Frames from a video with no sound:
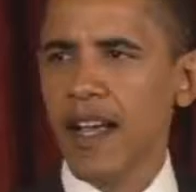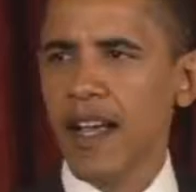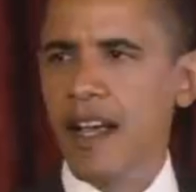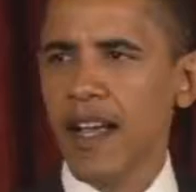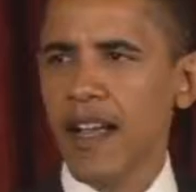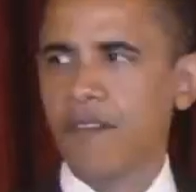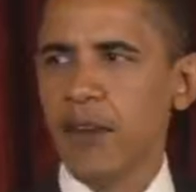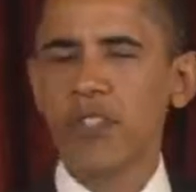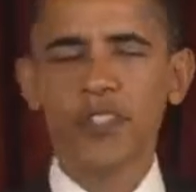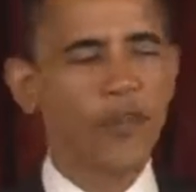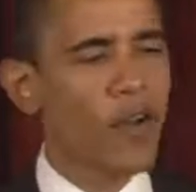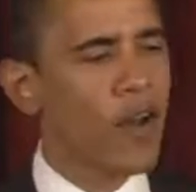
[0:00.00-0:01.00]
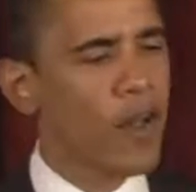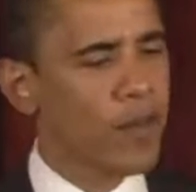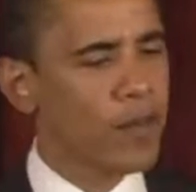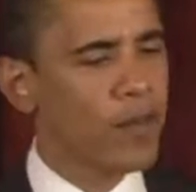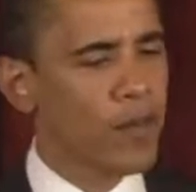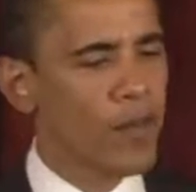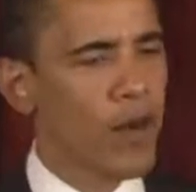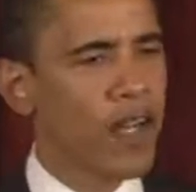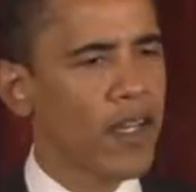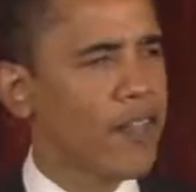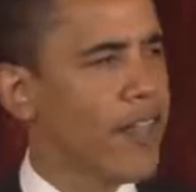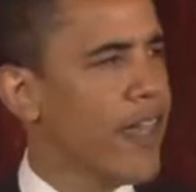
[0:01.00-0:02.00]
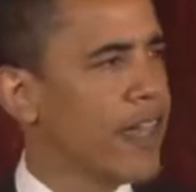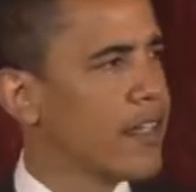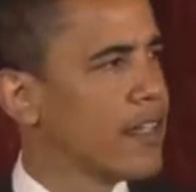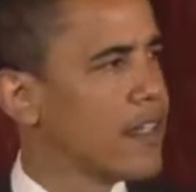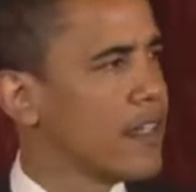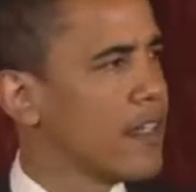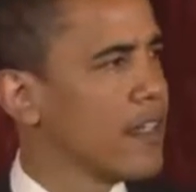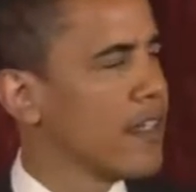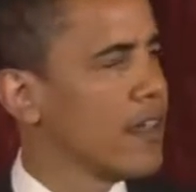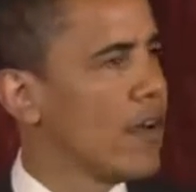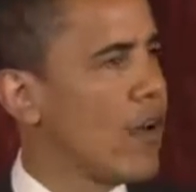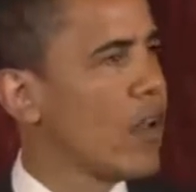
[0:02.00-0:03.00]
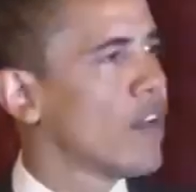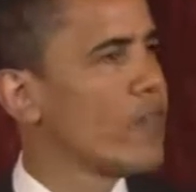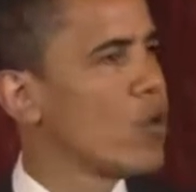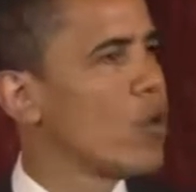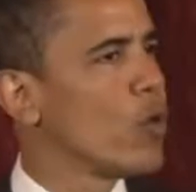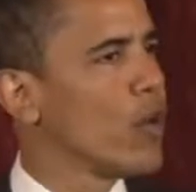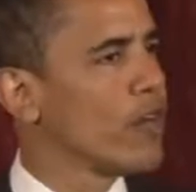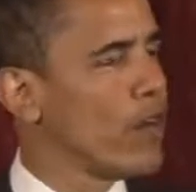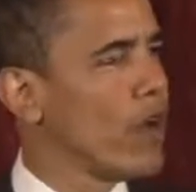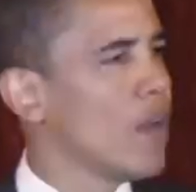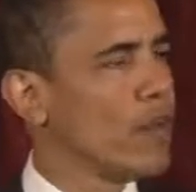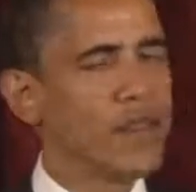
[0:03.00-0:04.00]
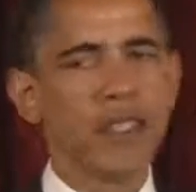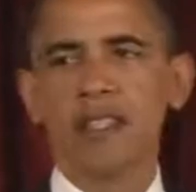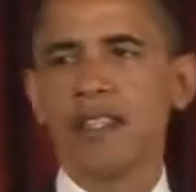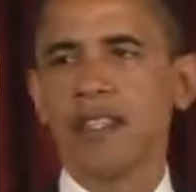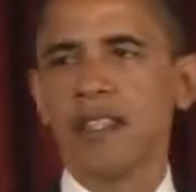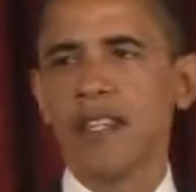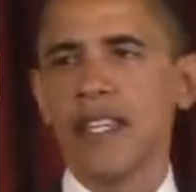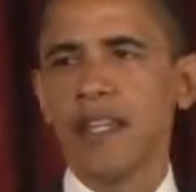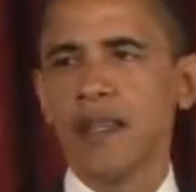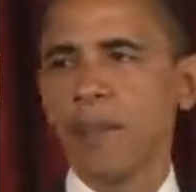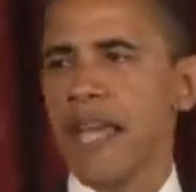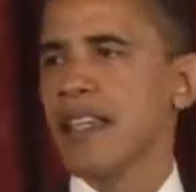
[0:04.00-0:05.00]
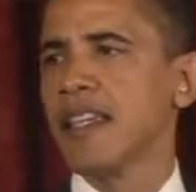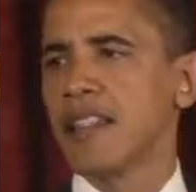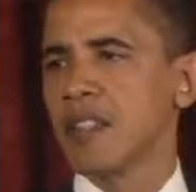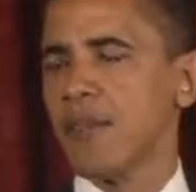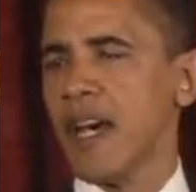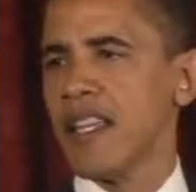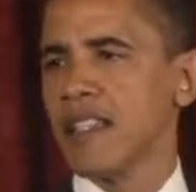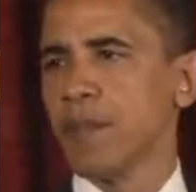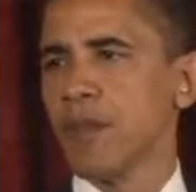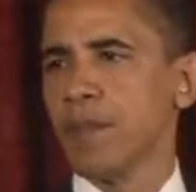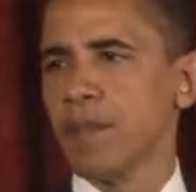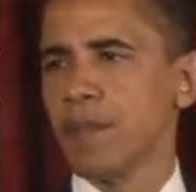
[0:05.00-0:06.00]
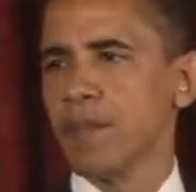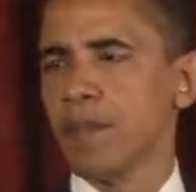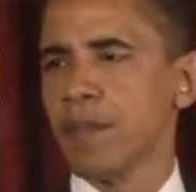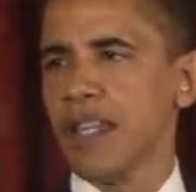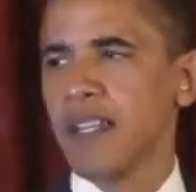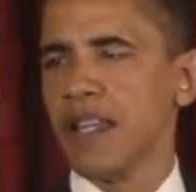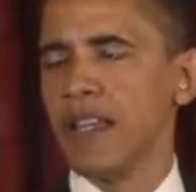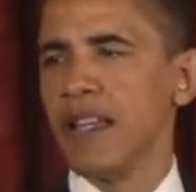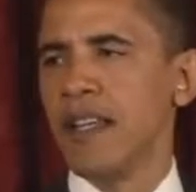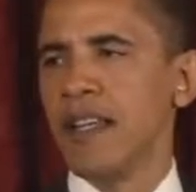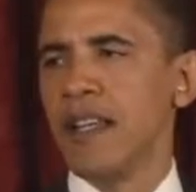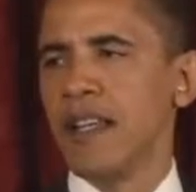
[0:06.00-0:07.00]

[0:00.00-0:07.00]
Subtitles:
I first of all want to thank all of you who were involved in making this possible, but